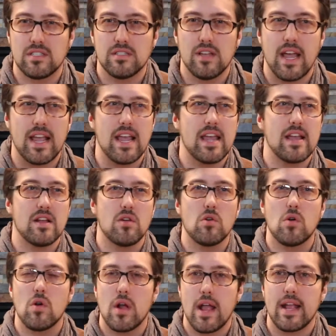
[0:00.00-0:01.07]
like,
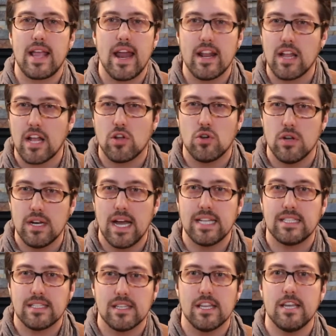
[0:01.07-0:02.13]
and getting like good
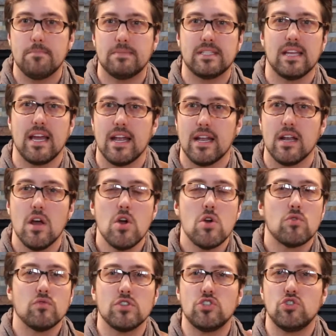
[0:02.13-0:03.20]
night's sleeps and
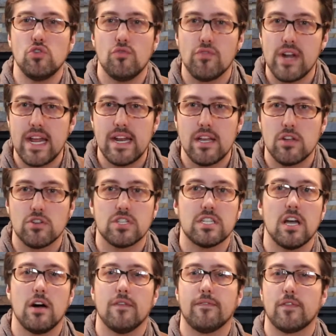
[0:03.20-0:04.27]
rejuvenating
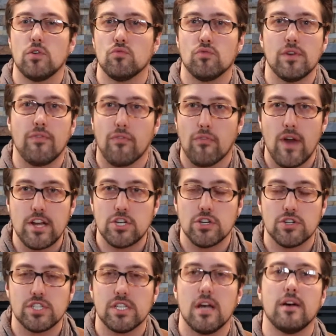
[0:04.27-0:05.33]
yourself, to refresh
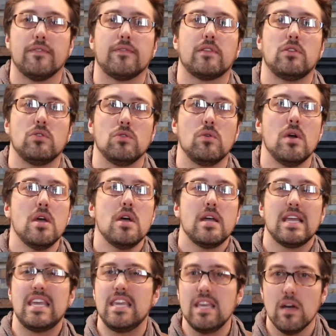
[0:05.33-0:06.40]
yourself, to
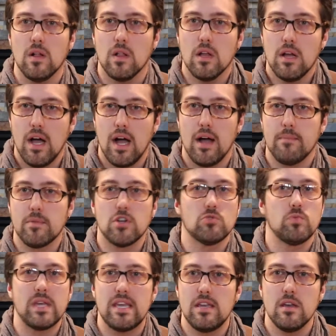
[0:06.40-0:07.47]
heal, because
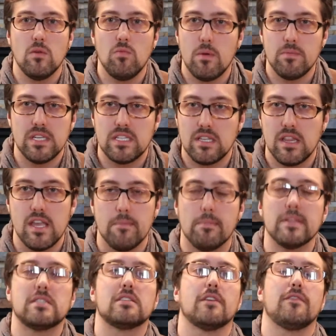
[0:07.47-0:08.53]
we heal when we sleep
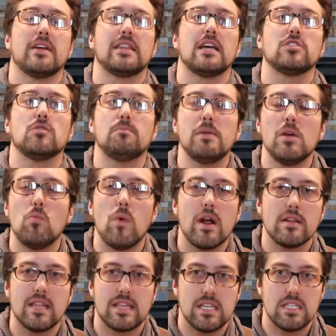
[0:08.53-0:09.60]
and stuff like that. So be
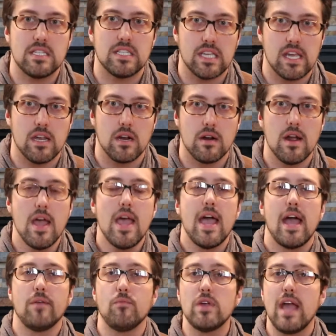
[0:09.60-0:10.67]
aware that this is here
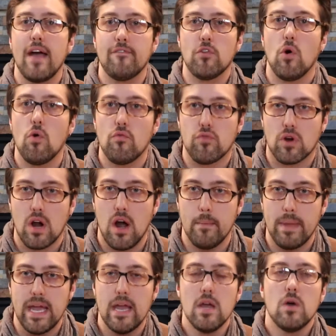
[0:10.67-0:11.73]
and we have to
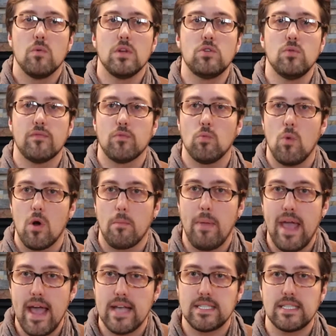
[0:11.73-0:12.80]
overcome it. We do have to walk
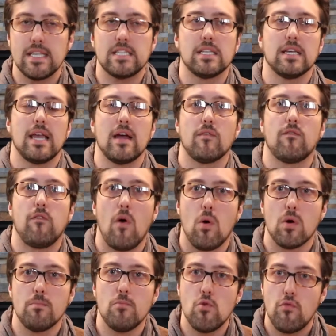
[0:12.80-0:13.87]
past this and
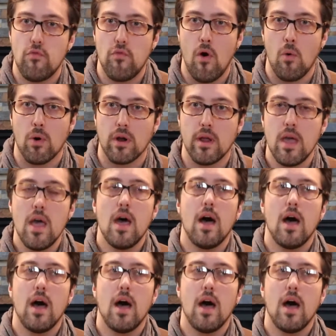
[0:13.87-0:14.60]
move forward,